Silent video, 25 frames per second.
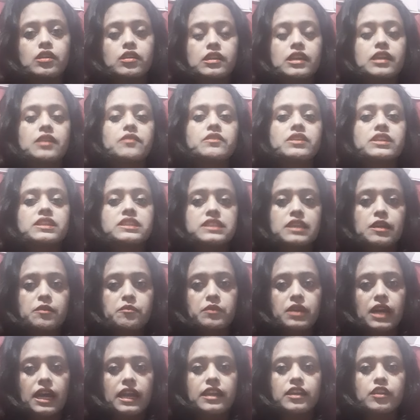giving
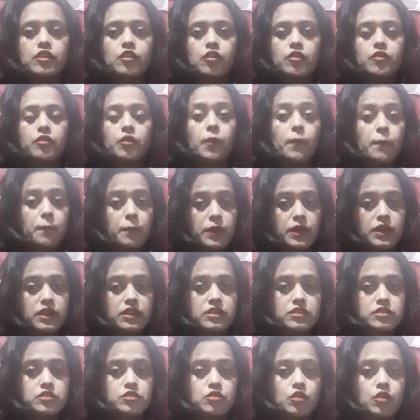some kind of
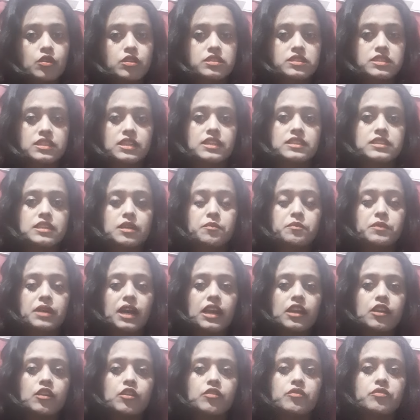perks, or say some
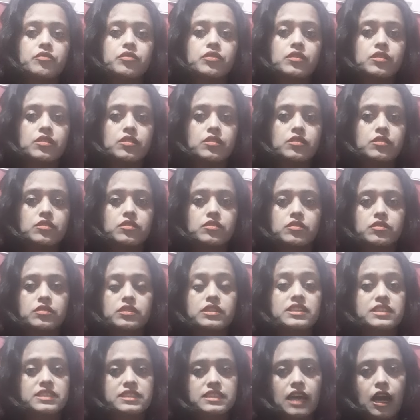kind of
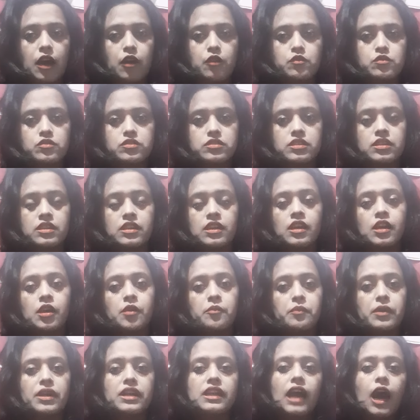discounts,
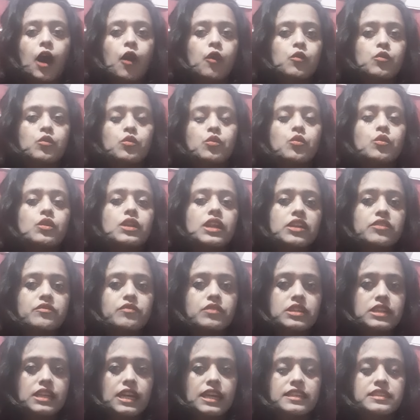but outdoor
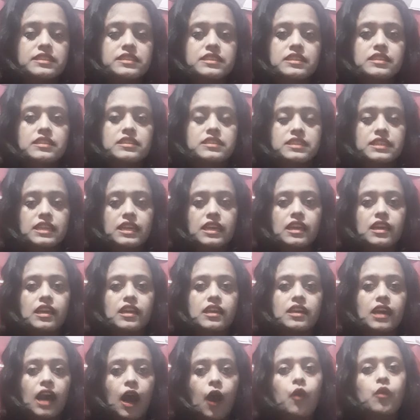advertising, say
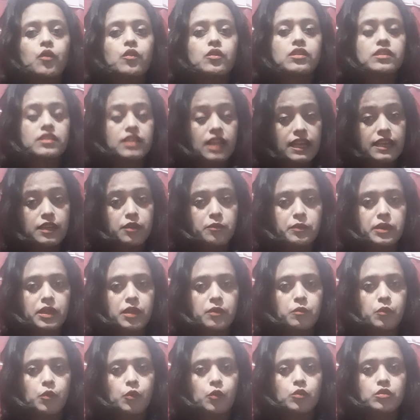out like
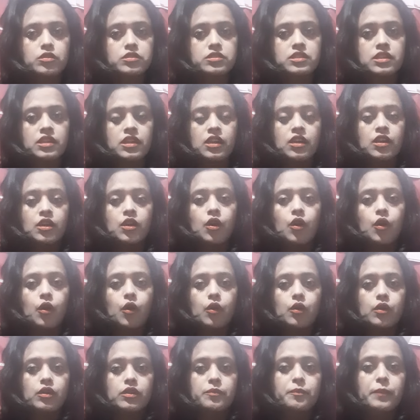billboards
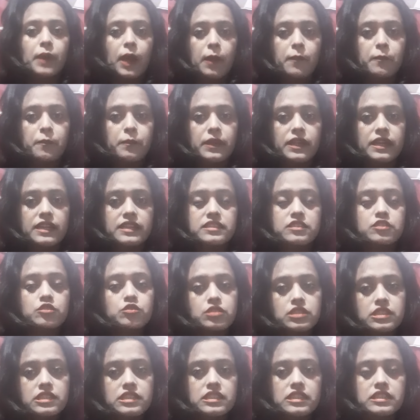or pamphlets,
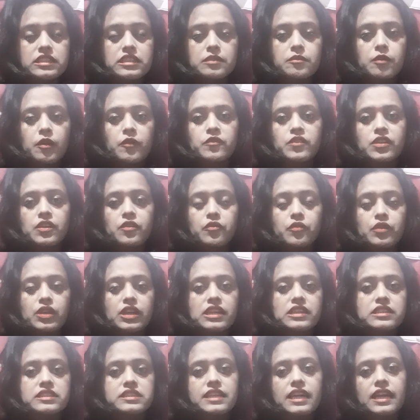these are some of the
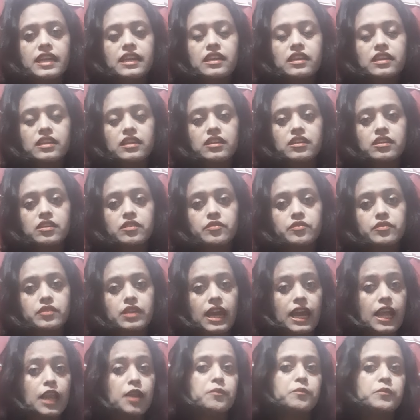ways that
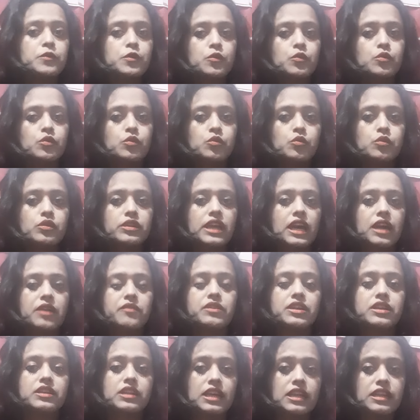help you to grab
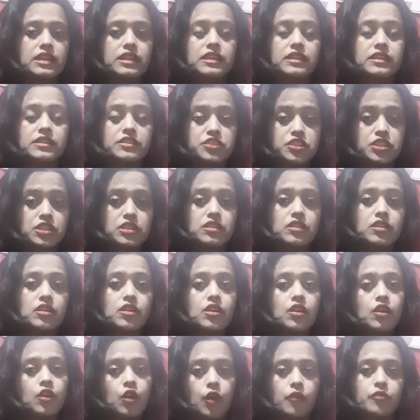attention
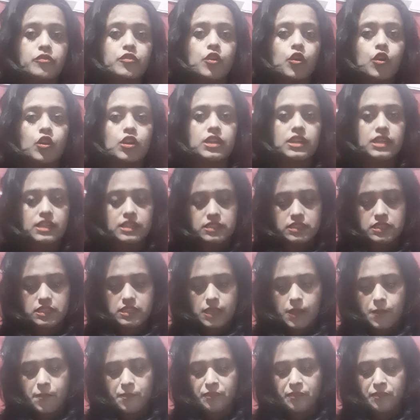of your audience.